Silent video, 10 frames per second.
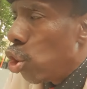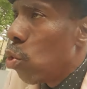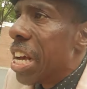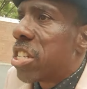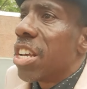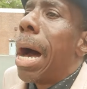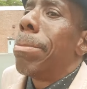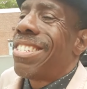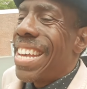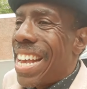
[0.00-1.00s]
You just
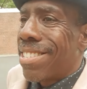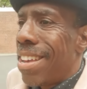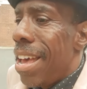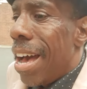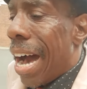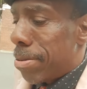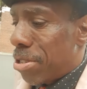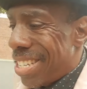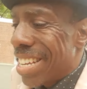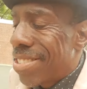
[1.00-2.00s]
obsessed.
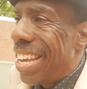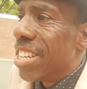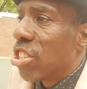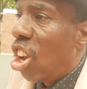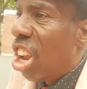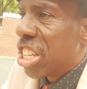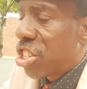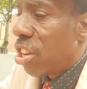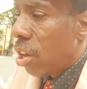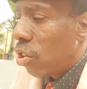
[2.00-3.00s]
Obsessed is a
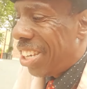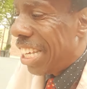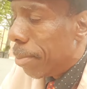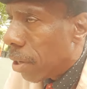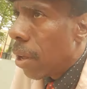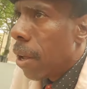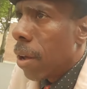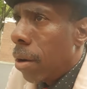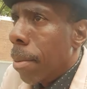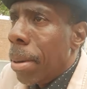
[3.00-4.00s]
lust demon.
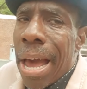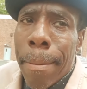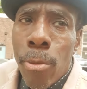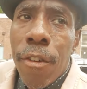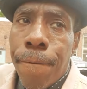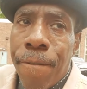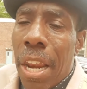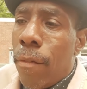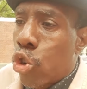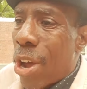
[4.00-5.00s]
Remember that movie
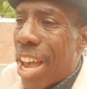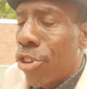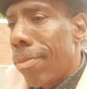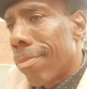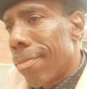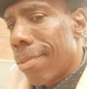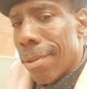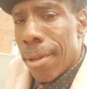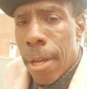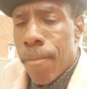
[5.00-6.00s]
Fatal Attraction?
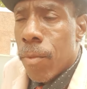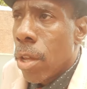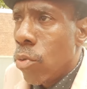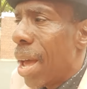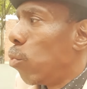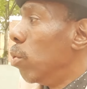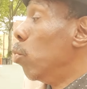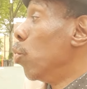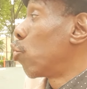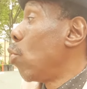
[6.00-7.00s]
That
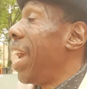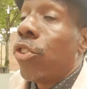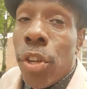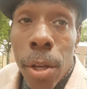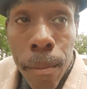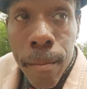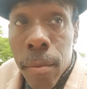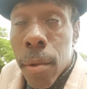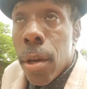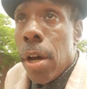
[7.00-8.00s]
woman was crazy.
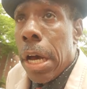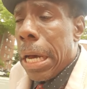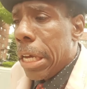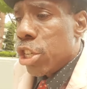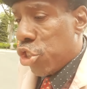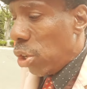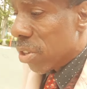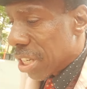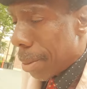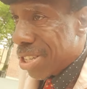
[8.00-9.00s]
She
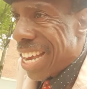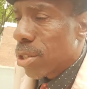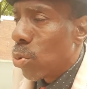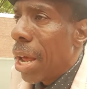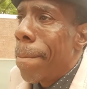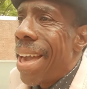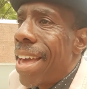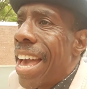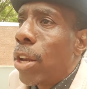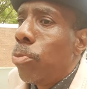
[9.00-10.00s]
was obsessed. Well, that
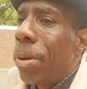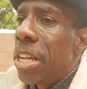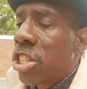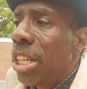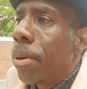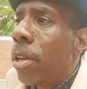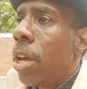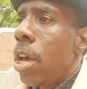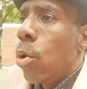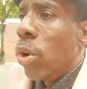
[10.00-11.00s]
man had no business sleeping
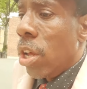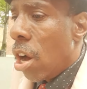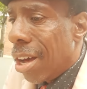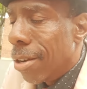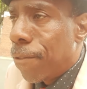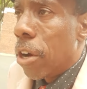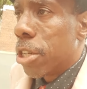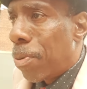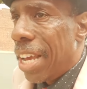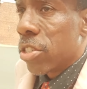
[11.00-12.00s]
with her in the
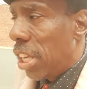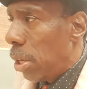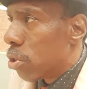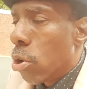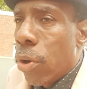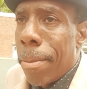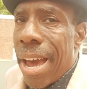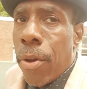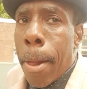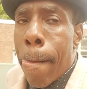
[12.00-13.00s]
first place because he was already
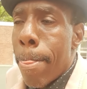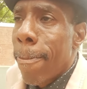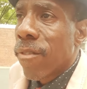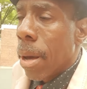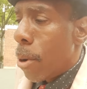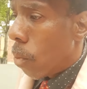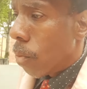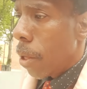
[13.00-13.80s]
married. Come on.